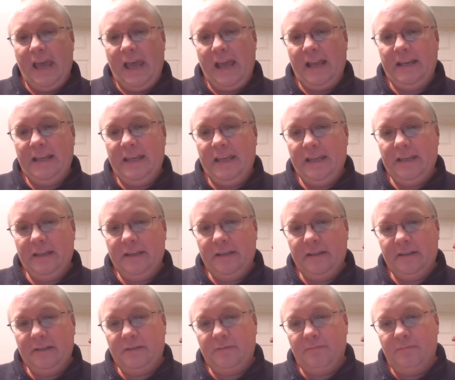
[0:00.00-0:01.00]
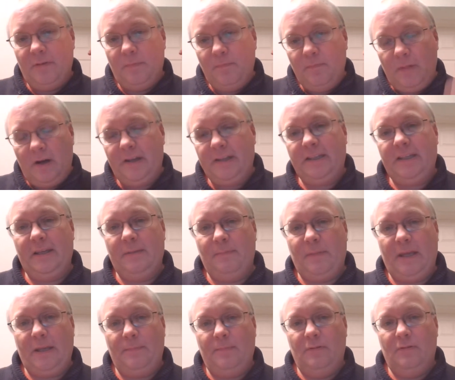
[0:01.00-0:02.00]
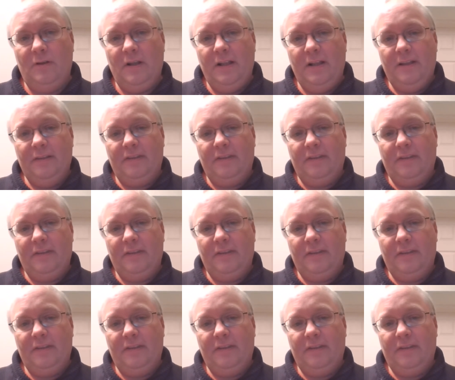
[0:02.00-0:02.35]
and he is reminding people